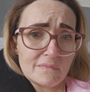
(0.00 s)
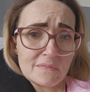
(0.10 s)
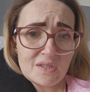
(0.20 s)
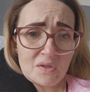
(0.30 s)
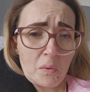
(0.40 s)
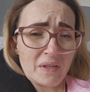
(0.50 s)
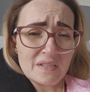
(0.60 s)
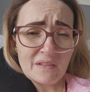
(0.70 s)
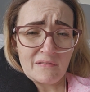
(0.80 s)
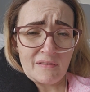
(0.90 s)
20 to
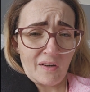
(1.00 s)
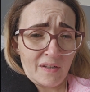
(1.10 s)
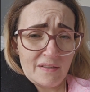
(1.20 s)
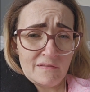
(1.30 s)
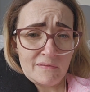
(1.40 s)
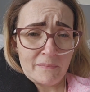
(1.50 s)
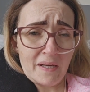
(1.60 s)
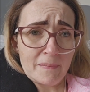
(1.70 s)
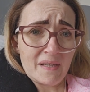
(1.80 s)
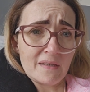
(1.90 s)
5
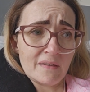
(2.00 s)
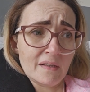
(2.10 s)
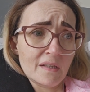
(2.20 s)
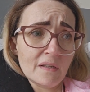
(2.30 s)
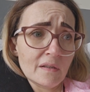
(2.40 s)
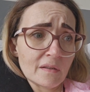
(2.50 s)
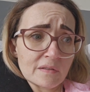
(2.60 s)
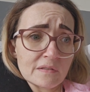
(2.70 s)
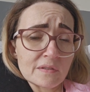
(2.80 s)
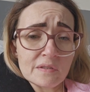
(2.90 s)
maybe? Because as
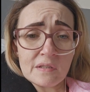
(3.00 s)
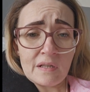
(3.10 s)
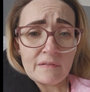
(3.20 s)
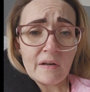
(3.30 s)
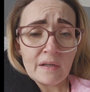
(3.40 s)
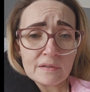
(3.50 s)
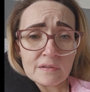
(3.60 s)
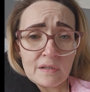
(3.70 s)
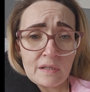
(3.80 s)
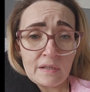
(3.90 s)
soon as I left
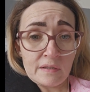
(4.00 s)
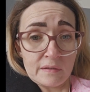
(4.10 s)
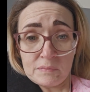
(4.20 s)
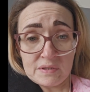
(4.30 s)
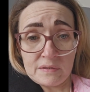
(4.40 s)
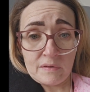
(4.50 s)
x-ray, it clearly was in the right